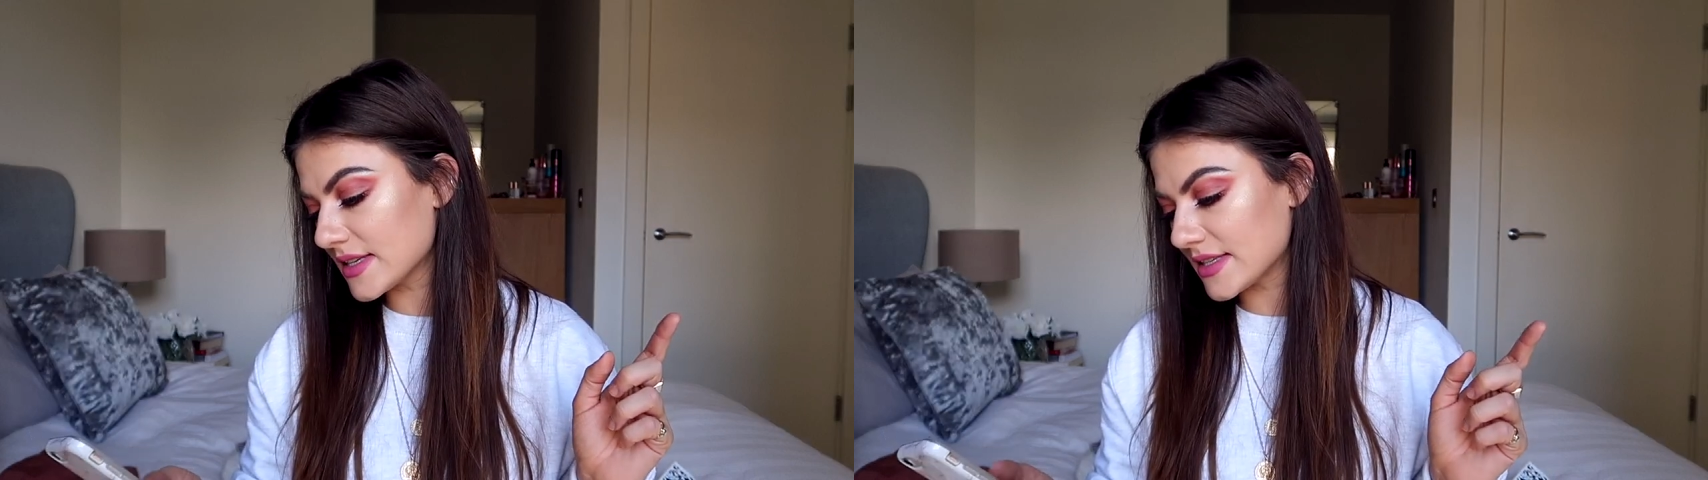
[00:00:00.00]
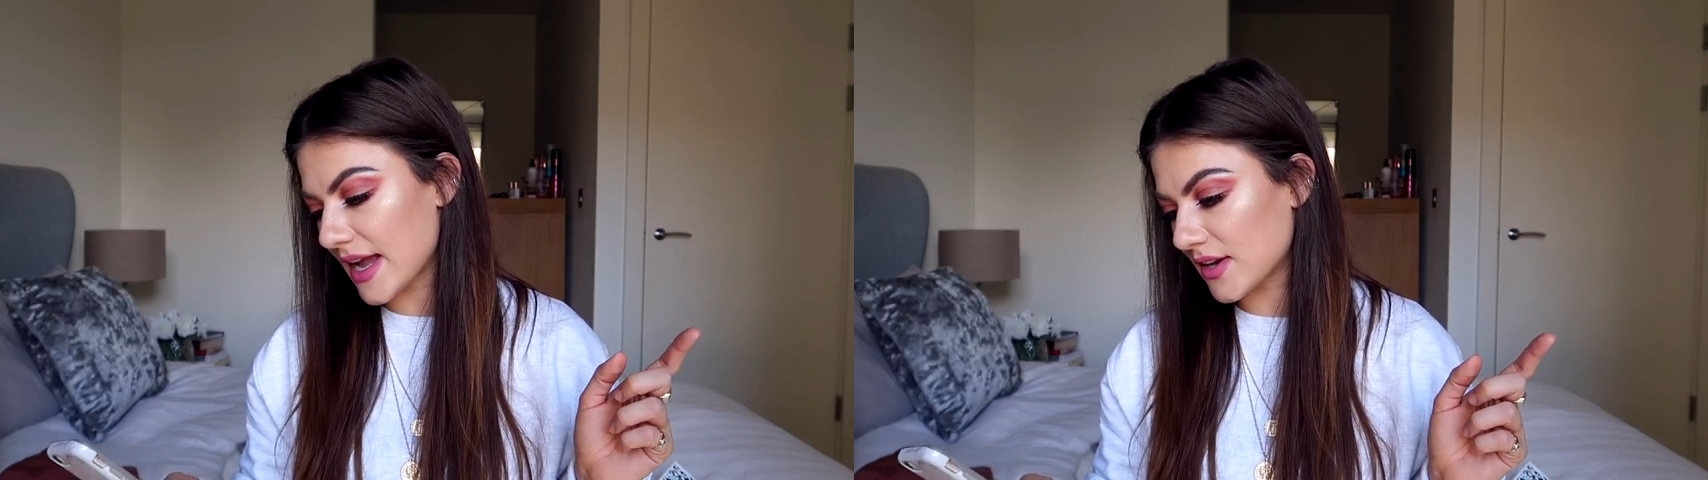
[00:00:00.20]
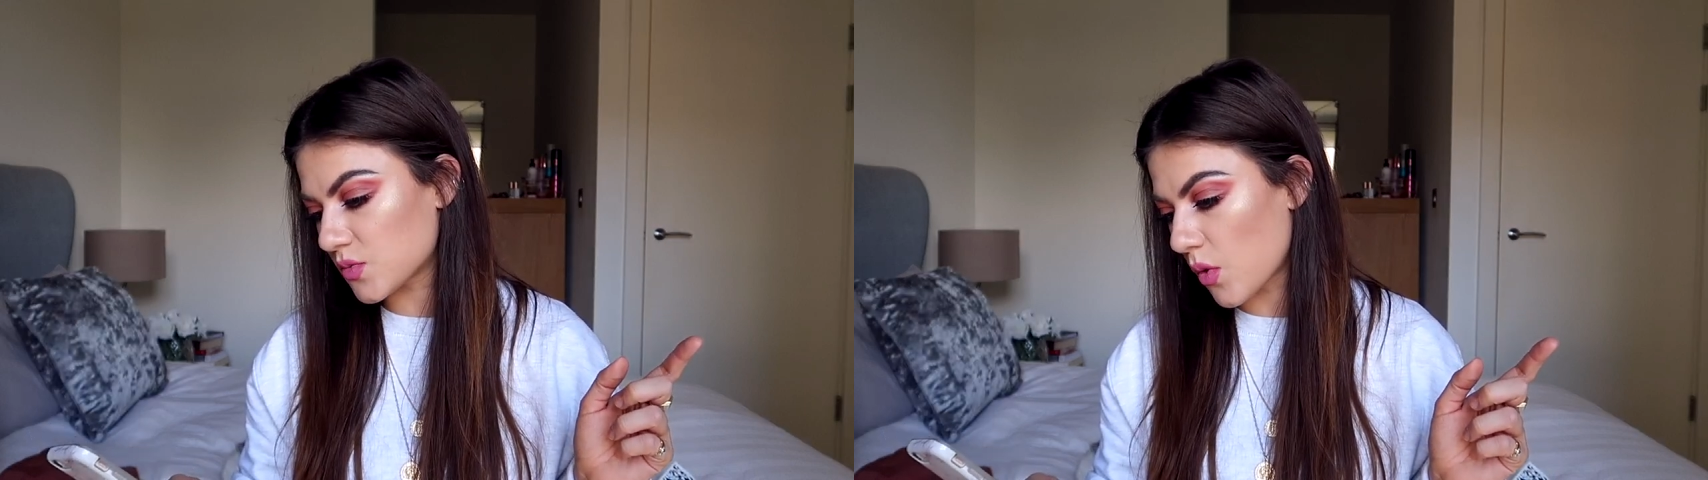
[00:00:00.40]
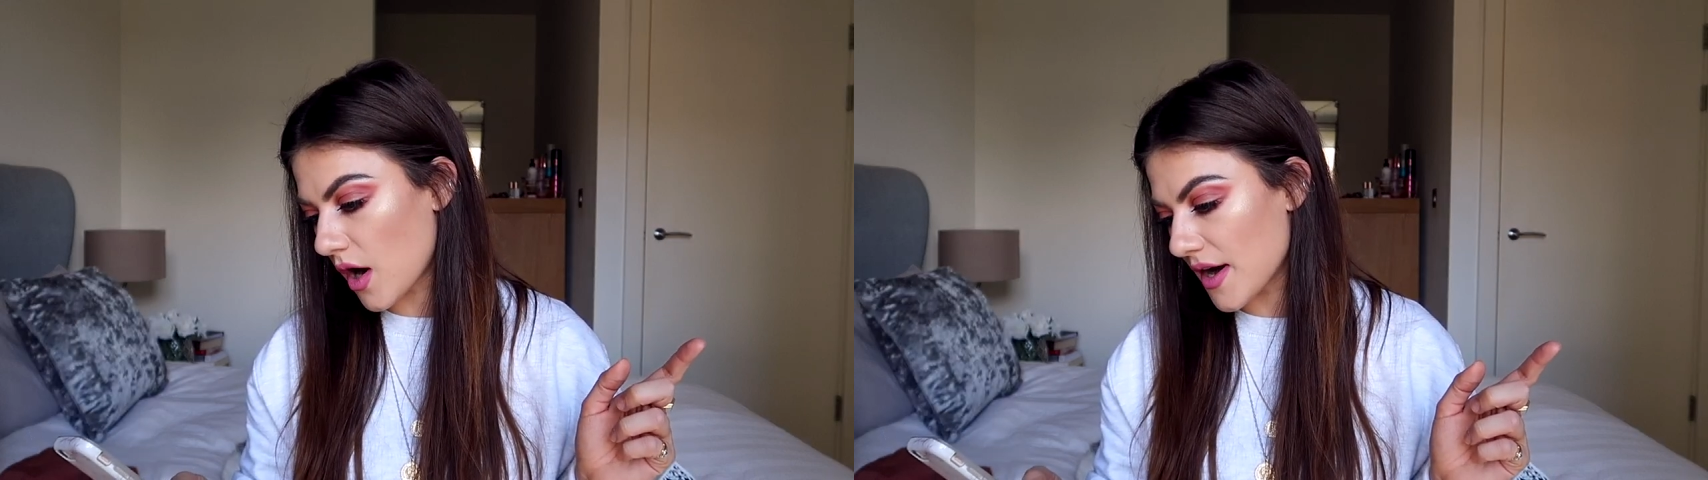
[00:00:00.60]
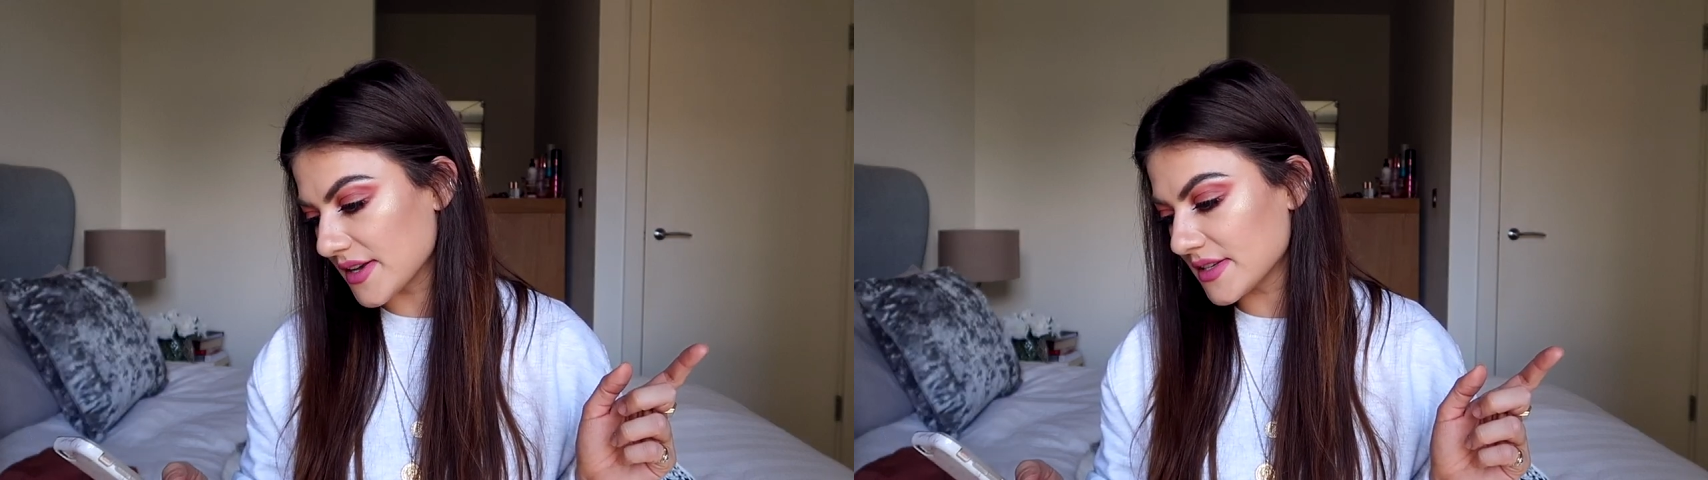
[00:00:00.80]
set
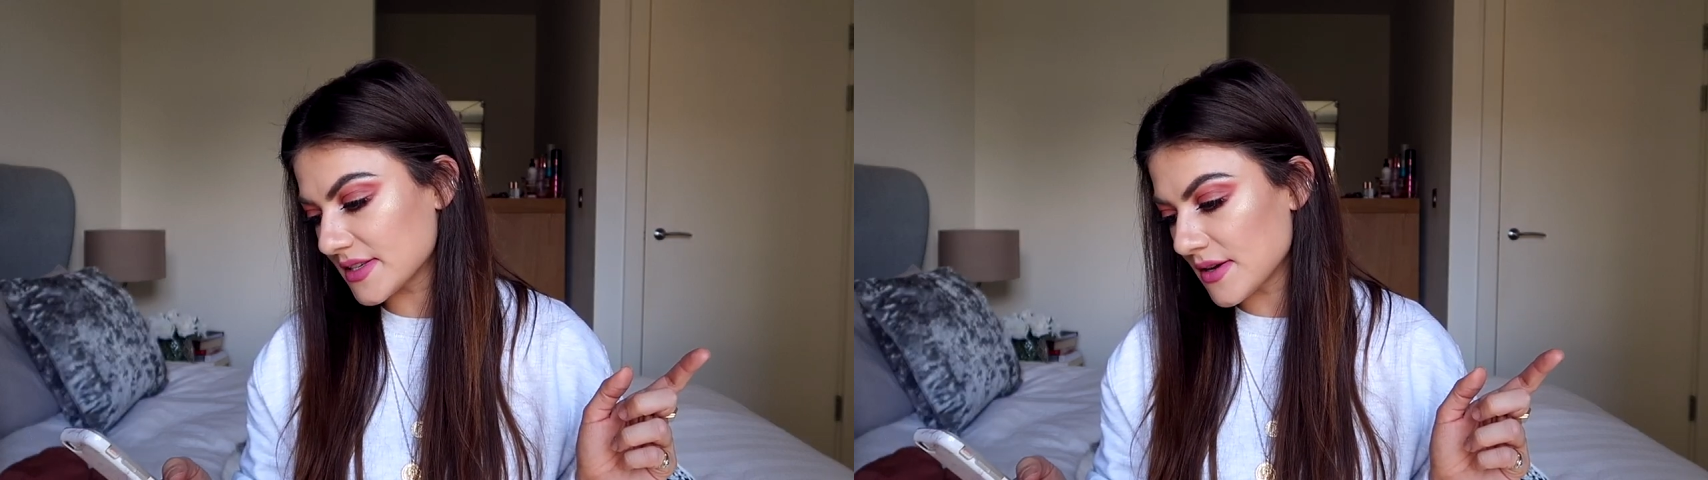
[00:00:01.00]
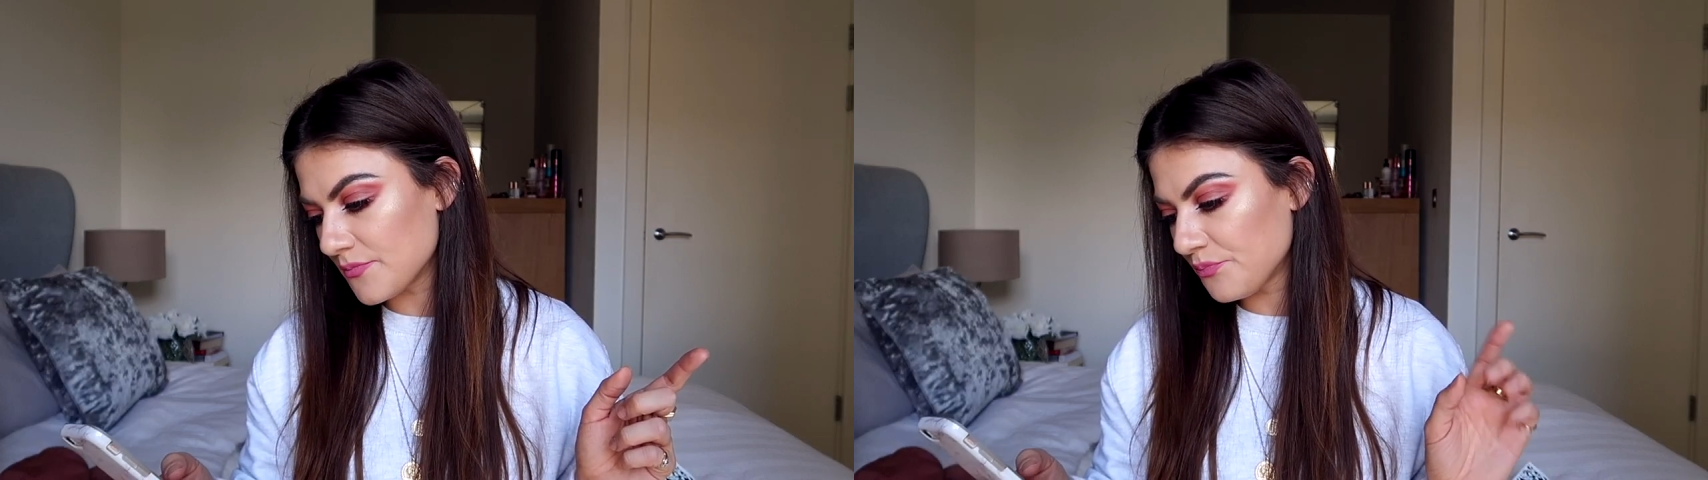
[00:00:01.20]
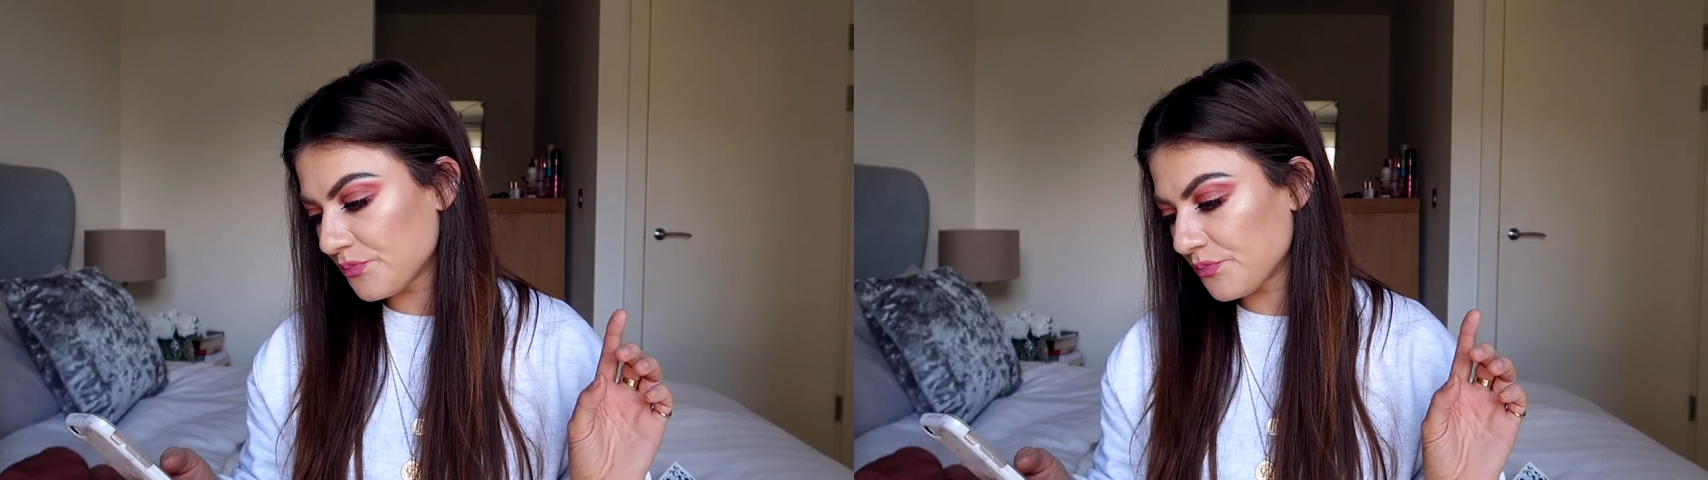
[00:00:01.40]
was